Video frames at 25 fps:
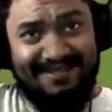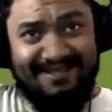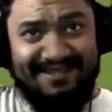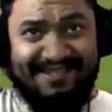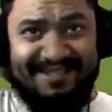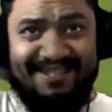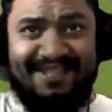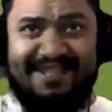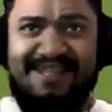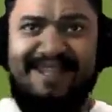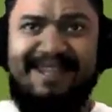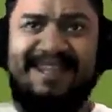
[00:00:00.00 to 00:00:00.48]

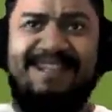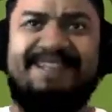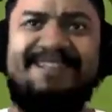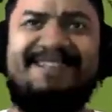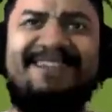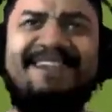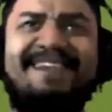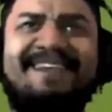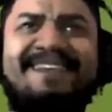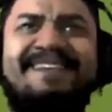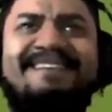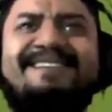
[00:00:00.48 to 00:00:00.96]
Cheeky,
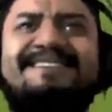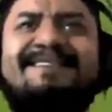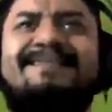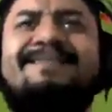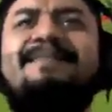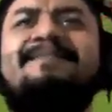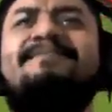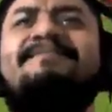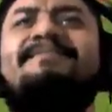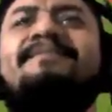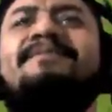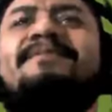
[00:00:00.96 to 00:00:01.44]
cheeky
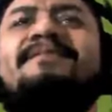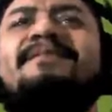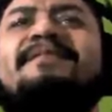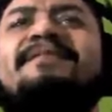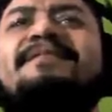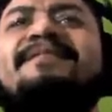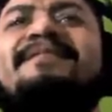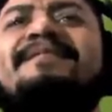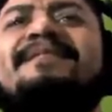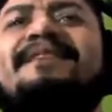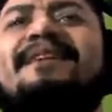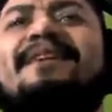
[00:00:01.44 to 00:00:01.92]
chip.
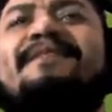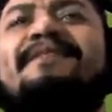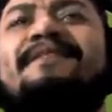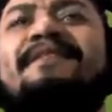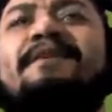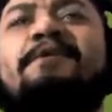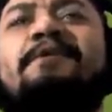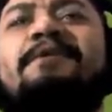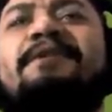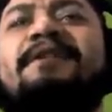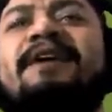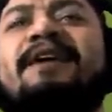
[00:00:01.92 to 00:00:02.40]
I
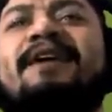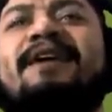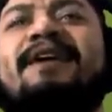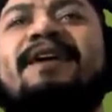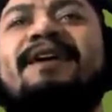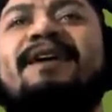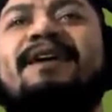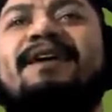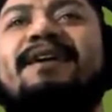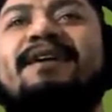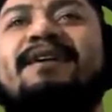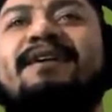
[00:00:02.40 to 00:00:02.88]
fuck with
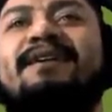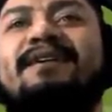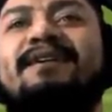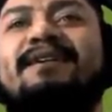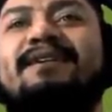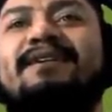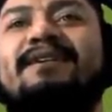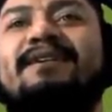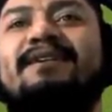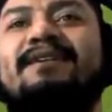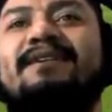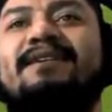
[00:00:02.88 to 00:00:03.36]
that.
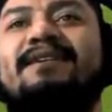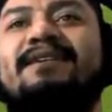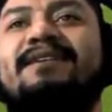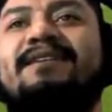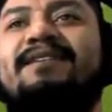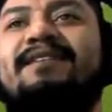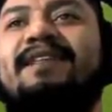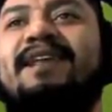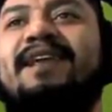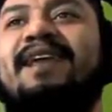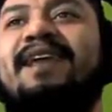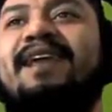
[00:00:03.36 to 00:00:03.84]

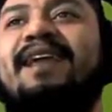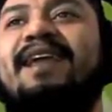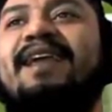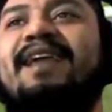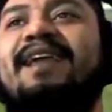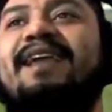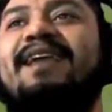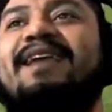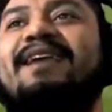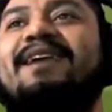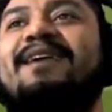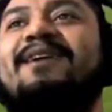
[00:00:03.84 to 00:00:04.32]

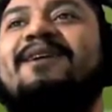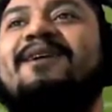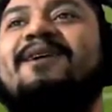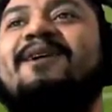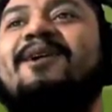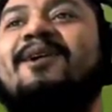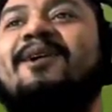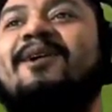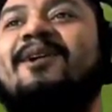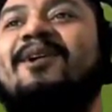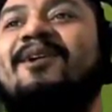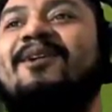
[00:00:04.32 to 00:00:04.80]

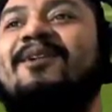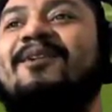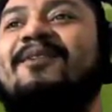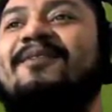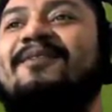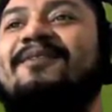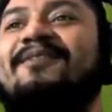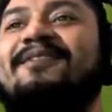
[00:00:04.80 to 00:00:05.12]
Damn.